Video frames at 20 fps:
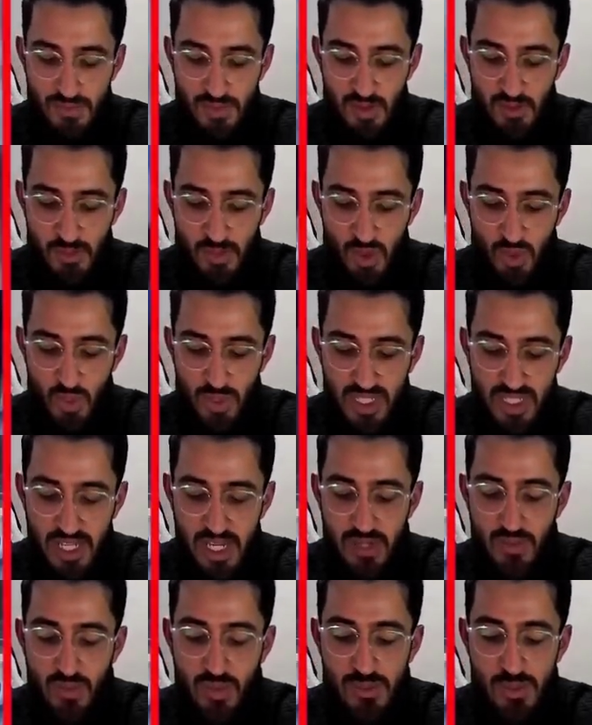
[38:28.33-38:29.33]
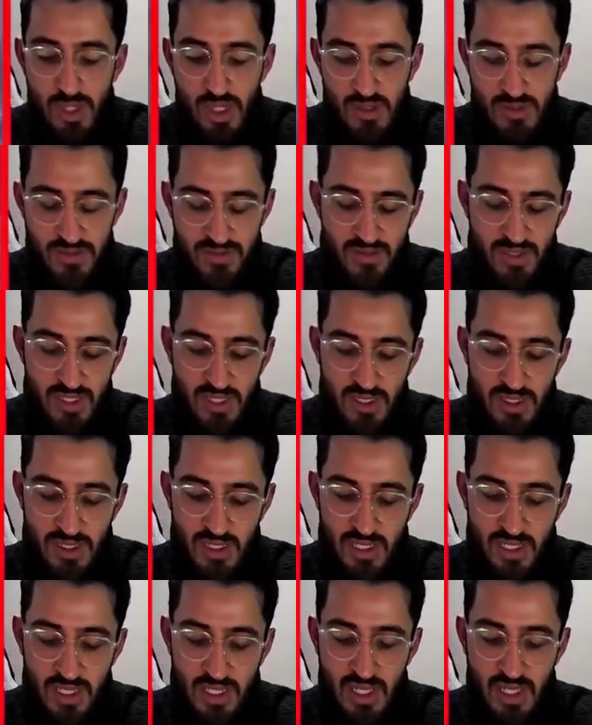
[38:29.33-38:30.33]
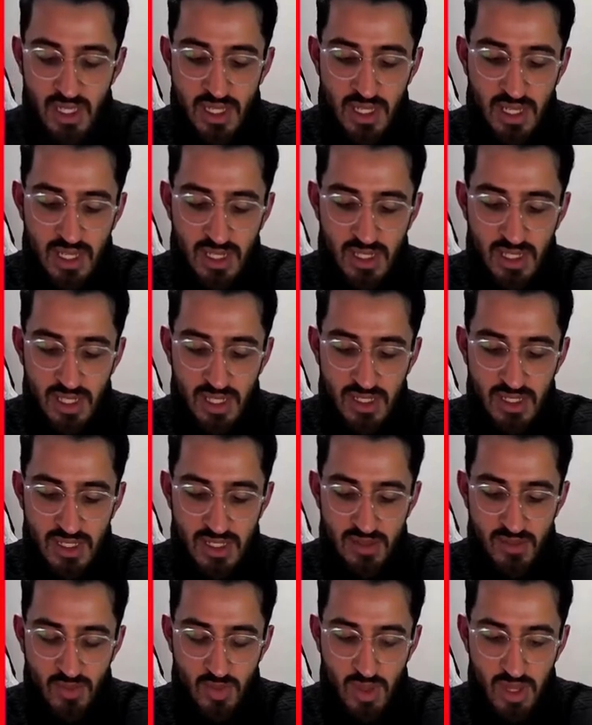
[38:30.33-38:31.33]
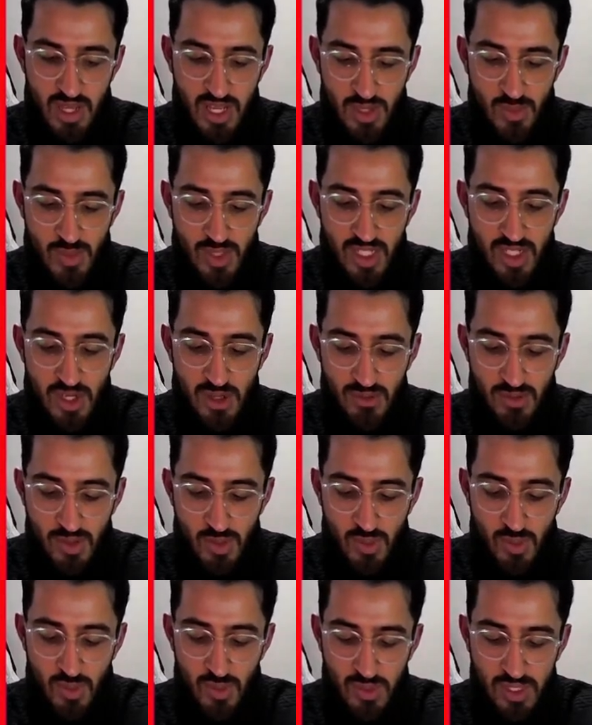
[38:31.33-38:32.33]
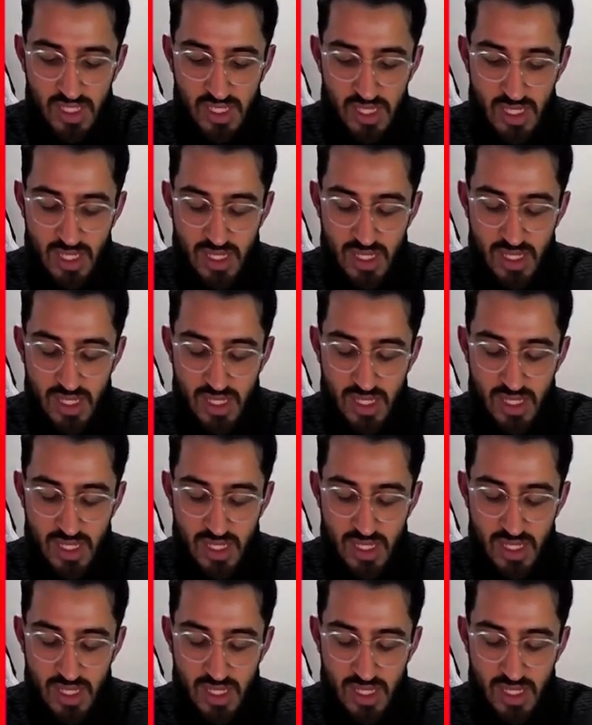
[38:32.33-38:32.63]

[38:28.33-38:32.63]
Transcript: But we didn't, we moved. This is why we got rewarded.